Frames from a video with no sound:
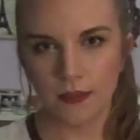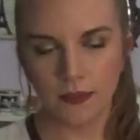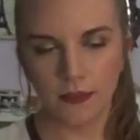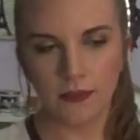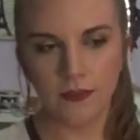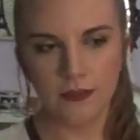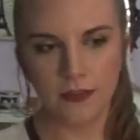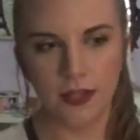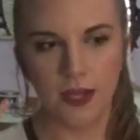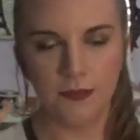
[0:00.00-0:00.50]

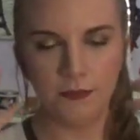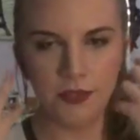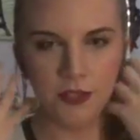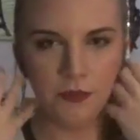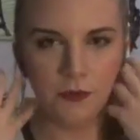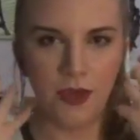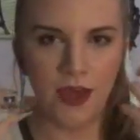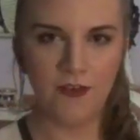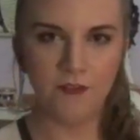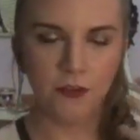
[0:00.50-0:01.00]
the time that
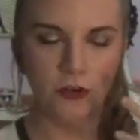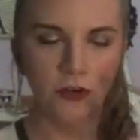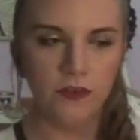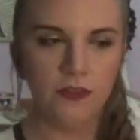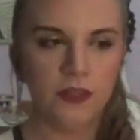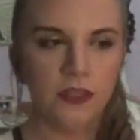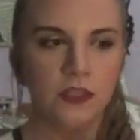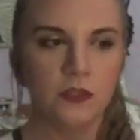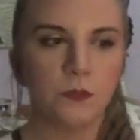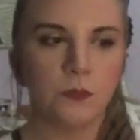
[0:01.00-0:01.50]
you have it on,
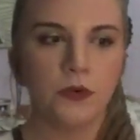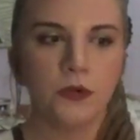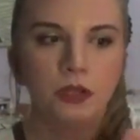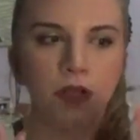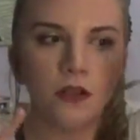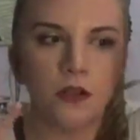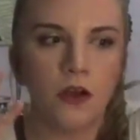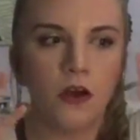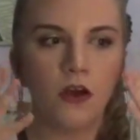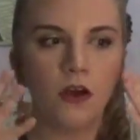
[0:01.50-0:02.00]
like you put
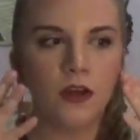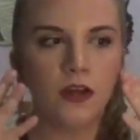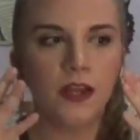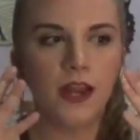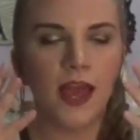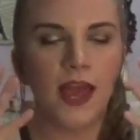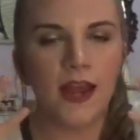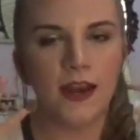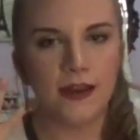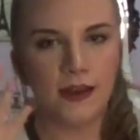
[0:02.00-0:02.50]
it on
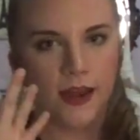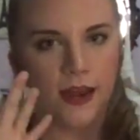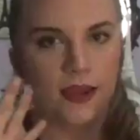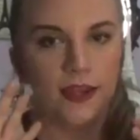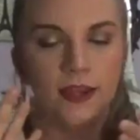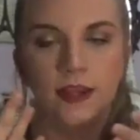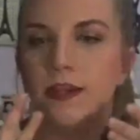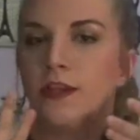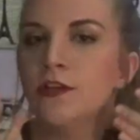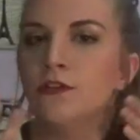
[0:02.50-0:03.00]
at
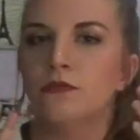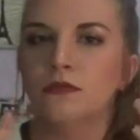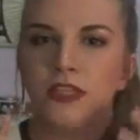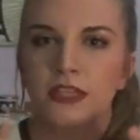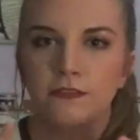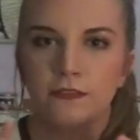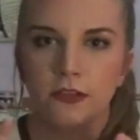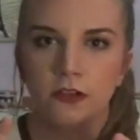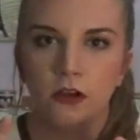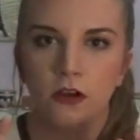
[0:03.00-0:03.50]
night and you
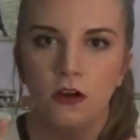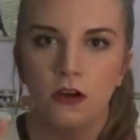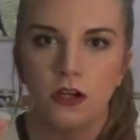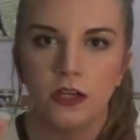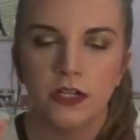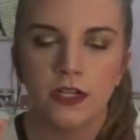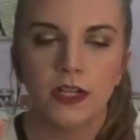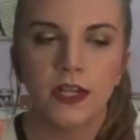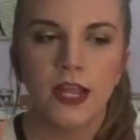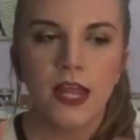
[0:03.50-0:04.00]
leave it
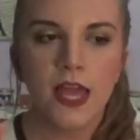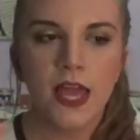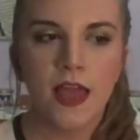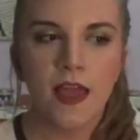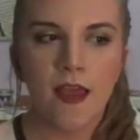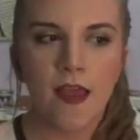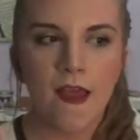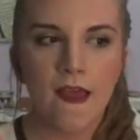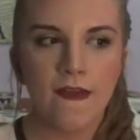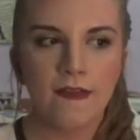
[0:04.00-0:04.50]
on,
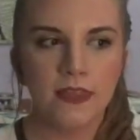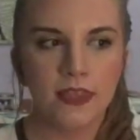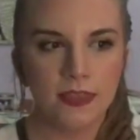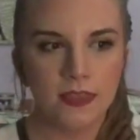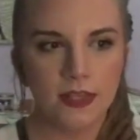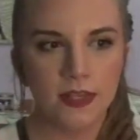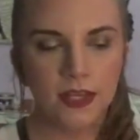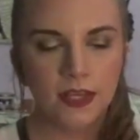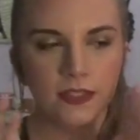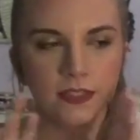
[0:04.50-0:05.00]
and then
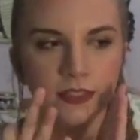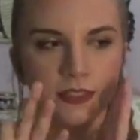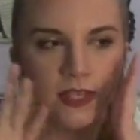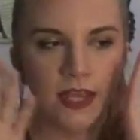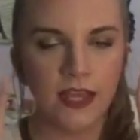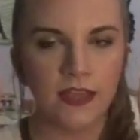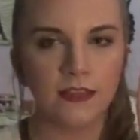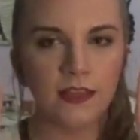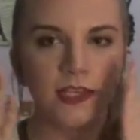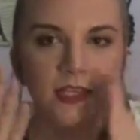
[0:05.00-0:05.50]
the next
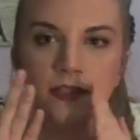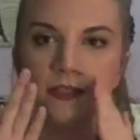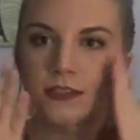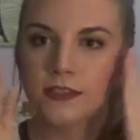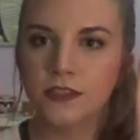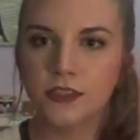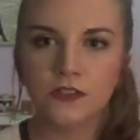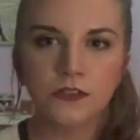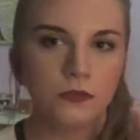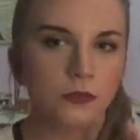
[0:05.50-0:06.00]
day, like, it's
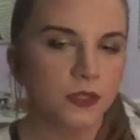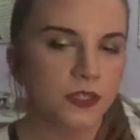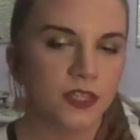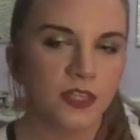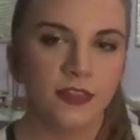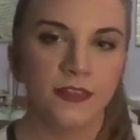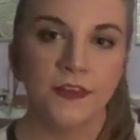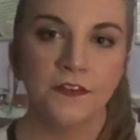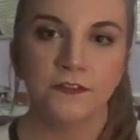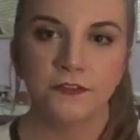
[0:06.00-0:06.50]
still really
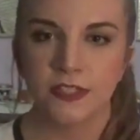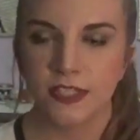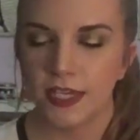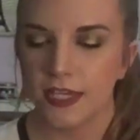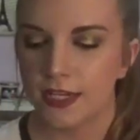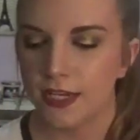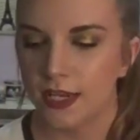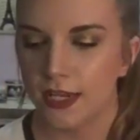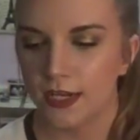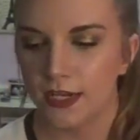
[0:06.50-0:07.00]

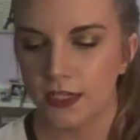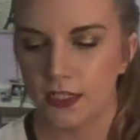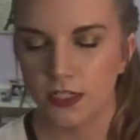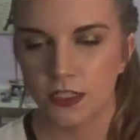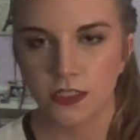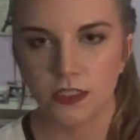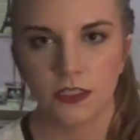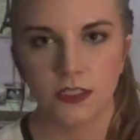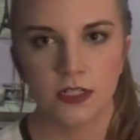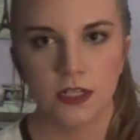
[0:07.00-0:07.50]
lifted, and
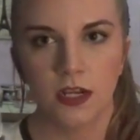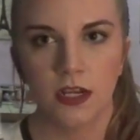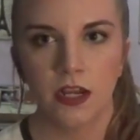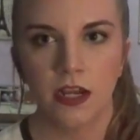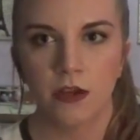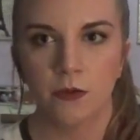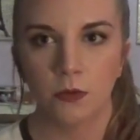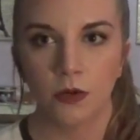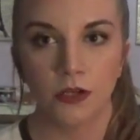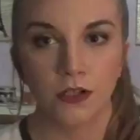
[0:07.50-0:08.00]

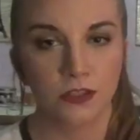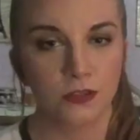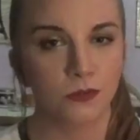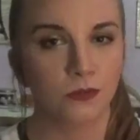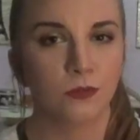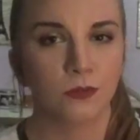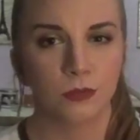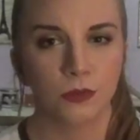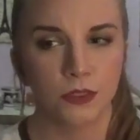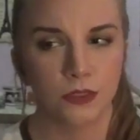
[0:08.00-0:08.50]
it works
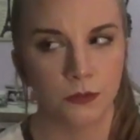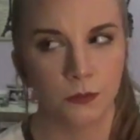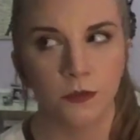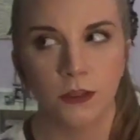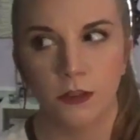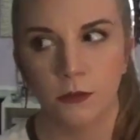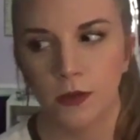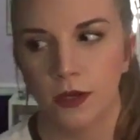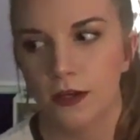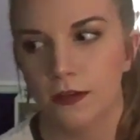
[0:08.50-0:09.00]
really,
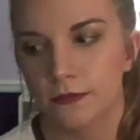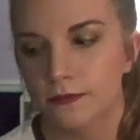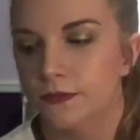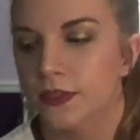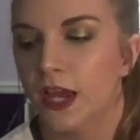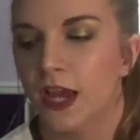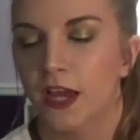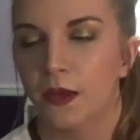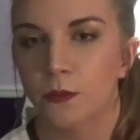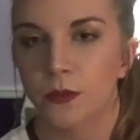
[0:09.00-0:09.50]
really well.
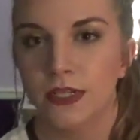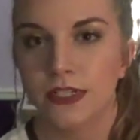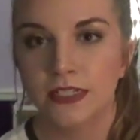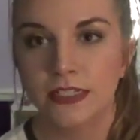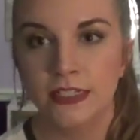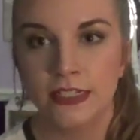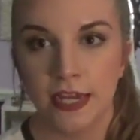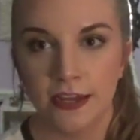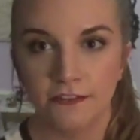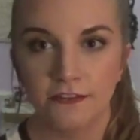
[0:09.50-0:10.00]
I
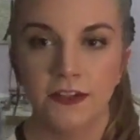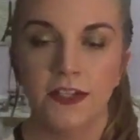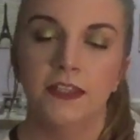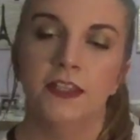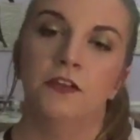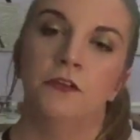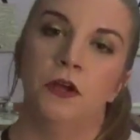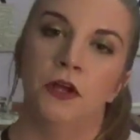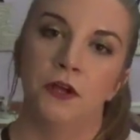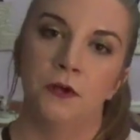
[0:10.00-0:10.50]
would
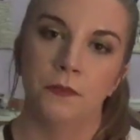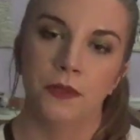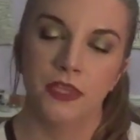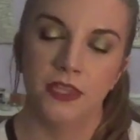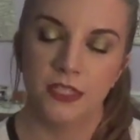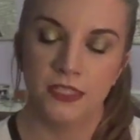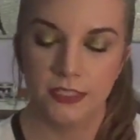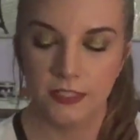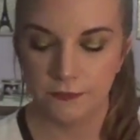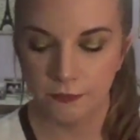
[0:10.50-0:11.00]
definitely
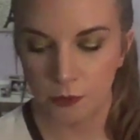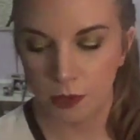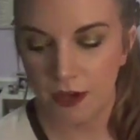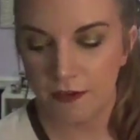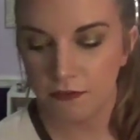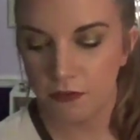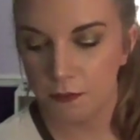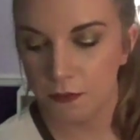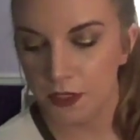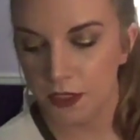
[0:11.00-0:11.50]
recommend this if you
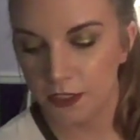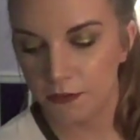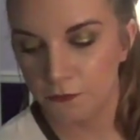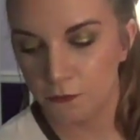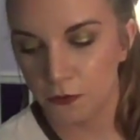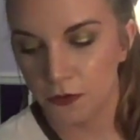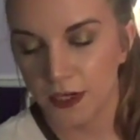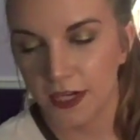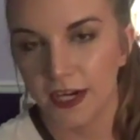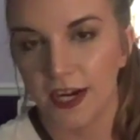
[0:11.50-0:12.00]
have the money
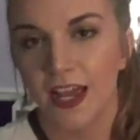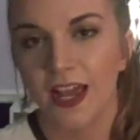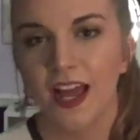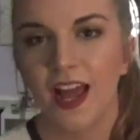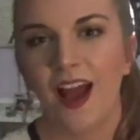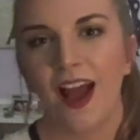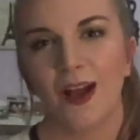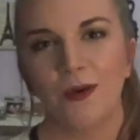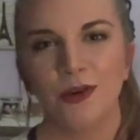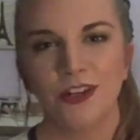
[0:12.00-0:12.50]
for it.
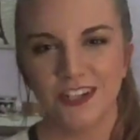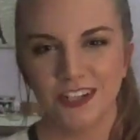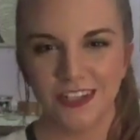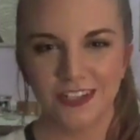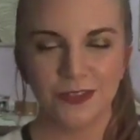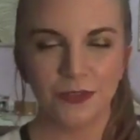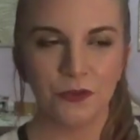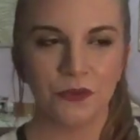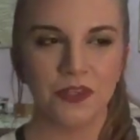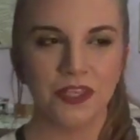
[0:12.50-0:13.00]
I wish they
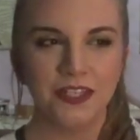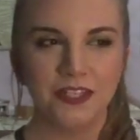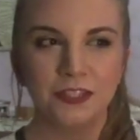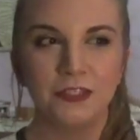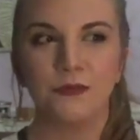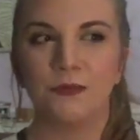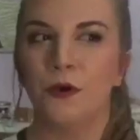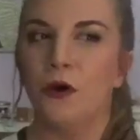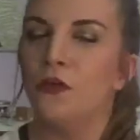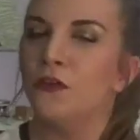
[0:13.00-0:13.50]
sold like
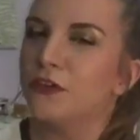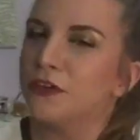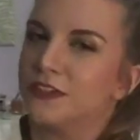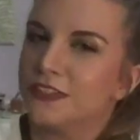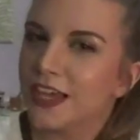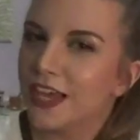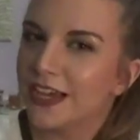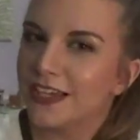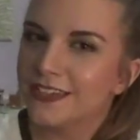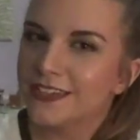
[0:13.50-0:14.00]
smaller
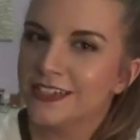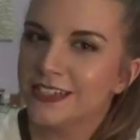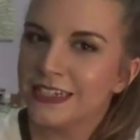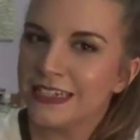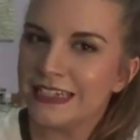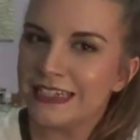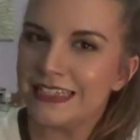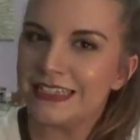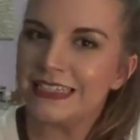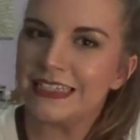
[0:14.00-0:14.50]

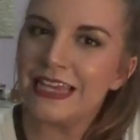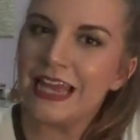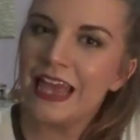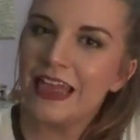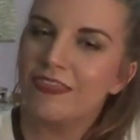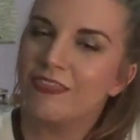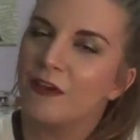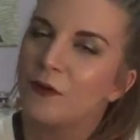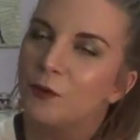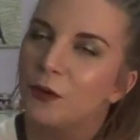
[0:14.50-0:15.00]
sizes
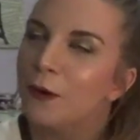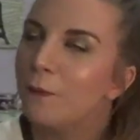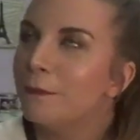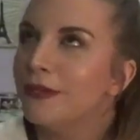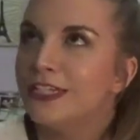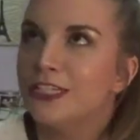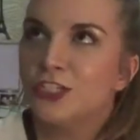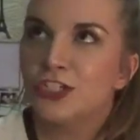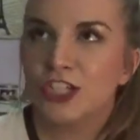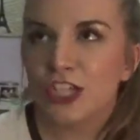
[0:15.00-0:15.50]
that were a
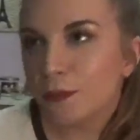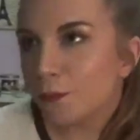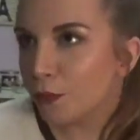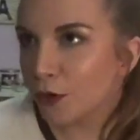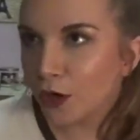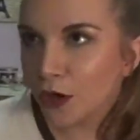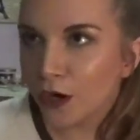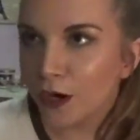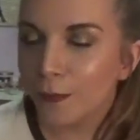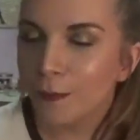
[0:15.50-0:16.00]
bit
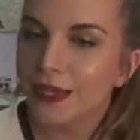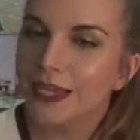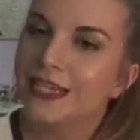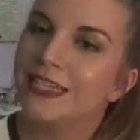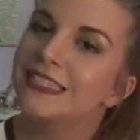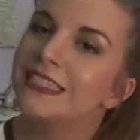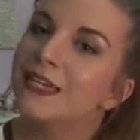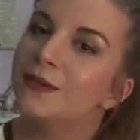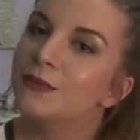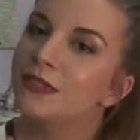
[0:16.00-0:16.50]
cheaper,
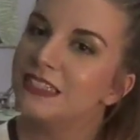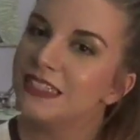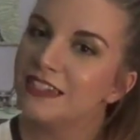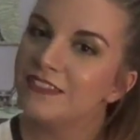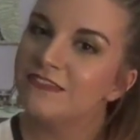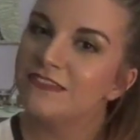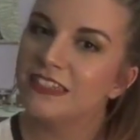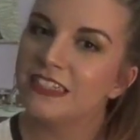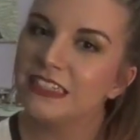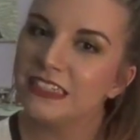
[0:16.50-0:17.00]
because I would
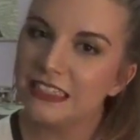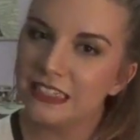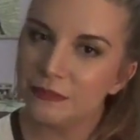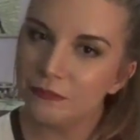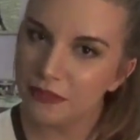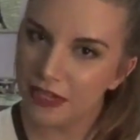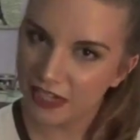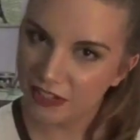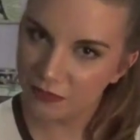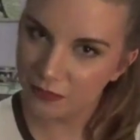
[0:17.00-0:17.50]
definitely
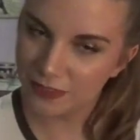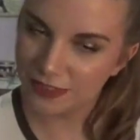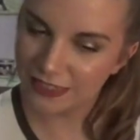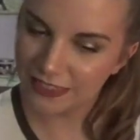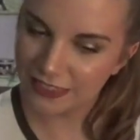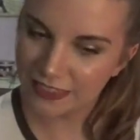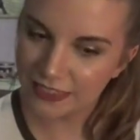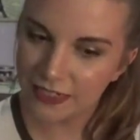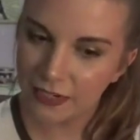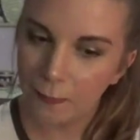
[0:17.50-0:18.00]
buy one.
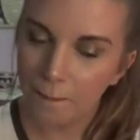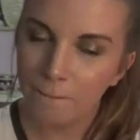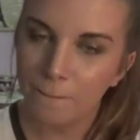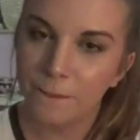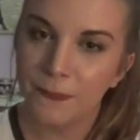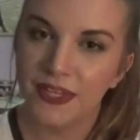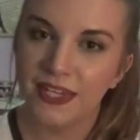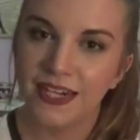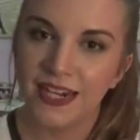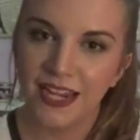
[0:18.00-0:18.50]

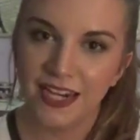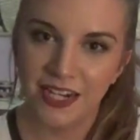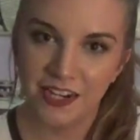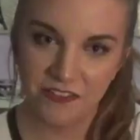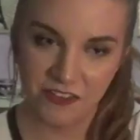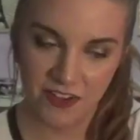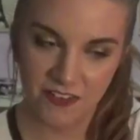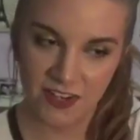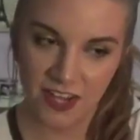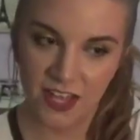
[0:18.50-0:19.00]
But
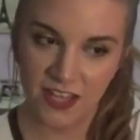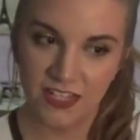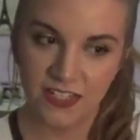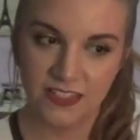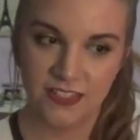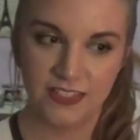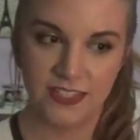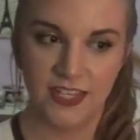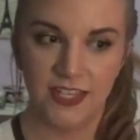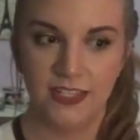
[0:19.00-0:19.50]

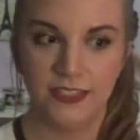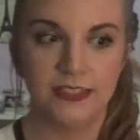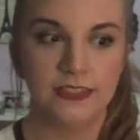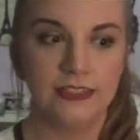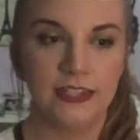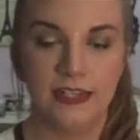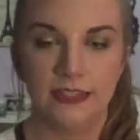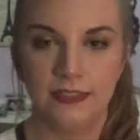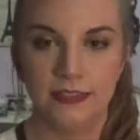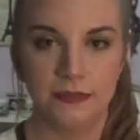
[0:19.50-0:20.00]
$95 is
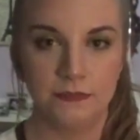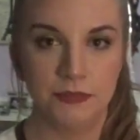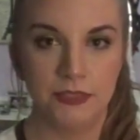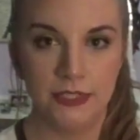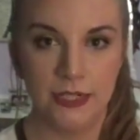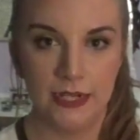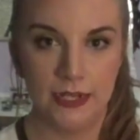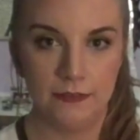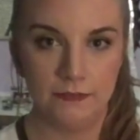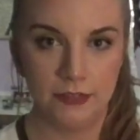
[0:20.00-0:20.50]
not
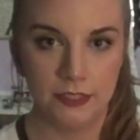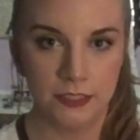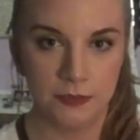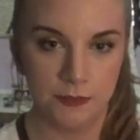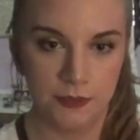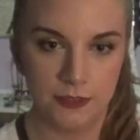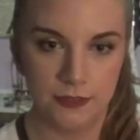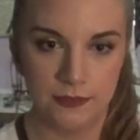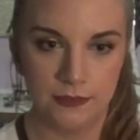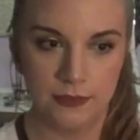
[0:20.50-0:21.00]
something I have to
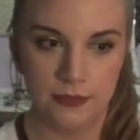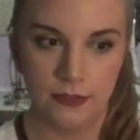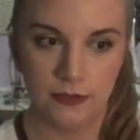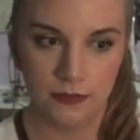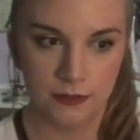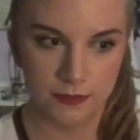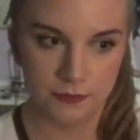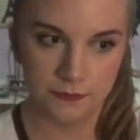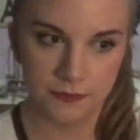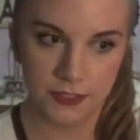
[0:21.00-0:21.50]
spend
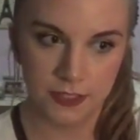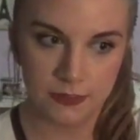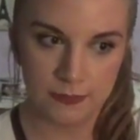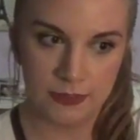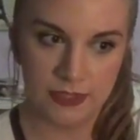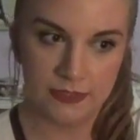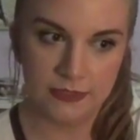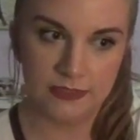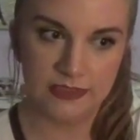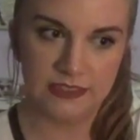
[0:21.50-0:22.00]
on a face
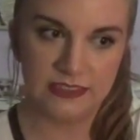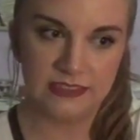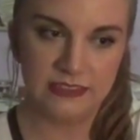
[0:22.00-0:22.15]
mask.